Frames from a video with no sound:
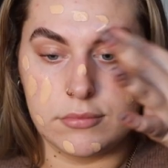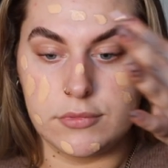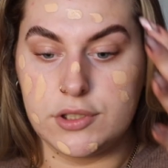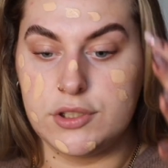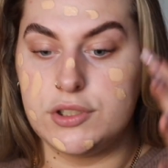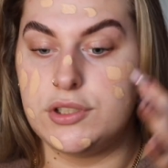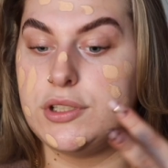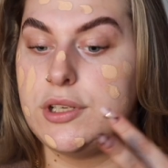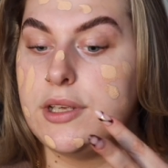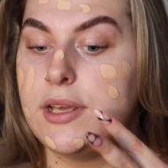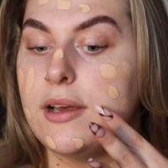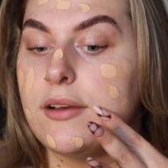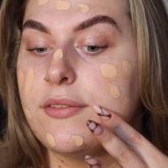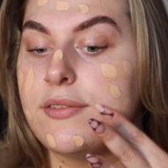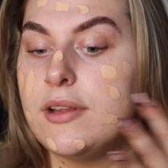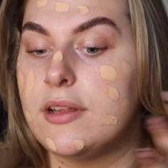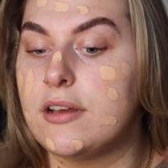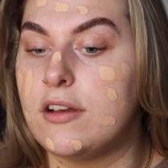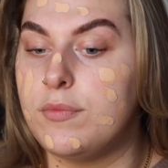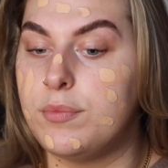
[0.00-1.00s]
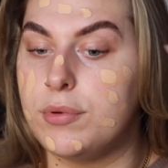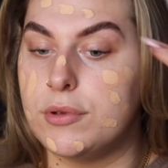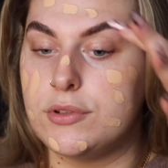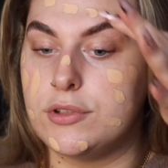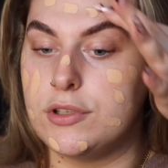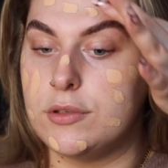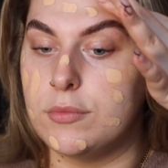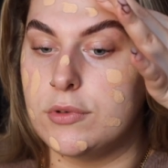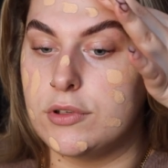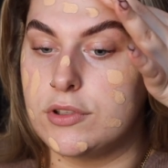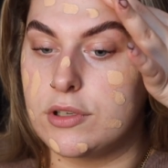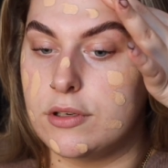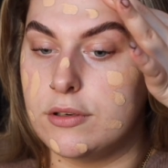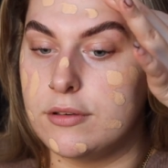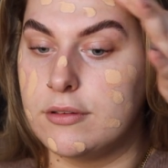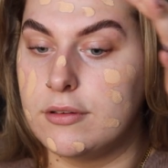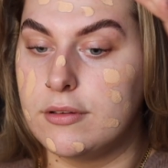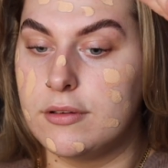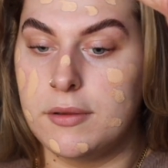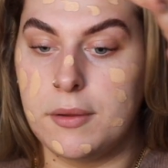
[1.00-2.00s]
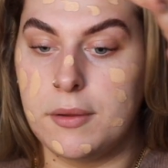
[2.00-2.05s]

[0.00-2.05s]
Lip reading: Shit, I feel like I've put too much on.